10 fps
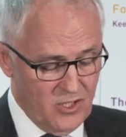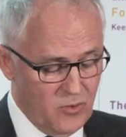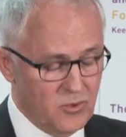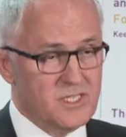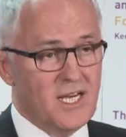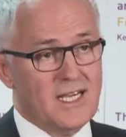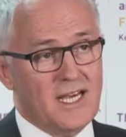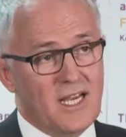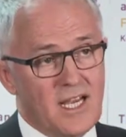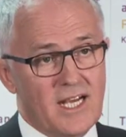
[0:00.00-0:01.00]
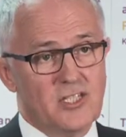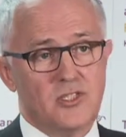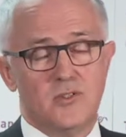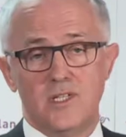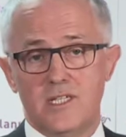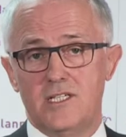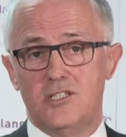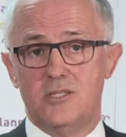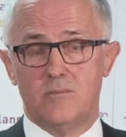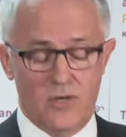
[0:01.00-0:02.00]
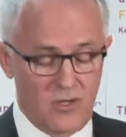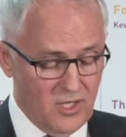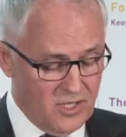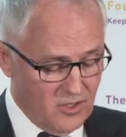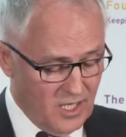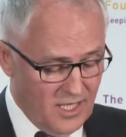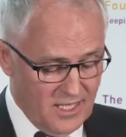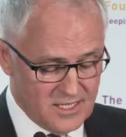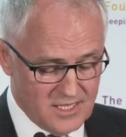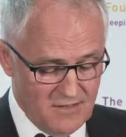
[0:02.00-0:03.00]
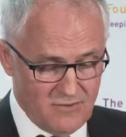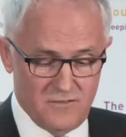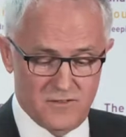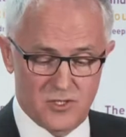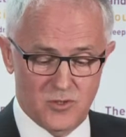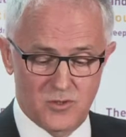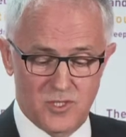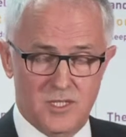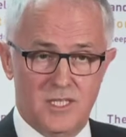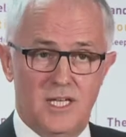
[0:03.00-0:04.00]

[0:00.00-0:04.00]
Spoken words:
who will take a national leadership role in online safety for children.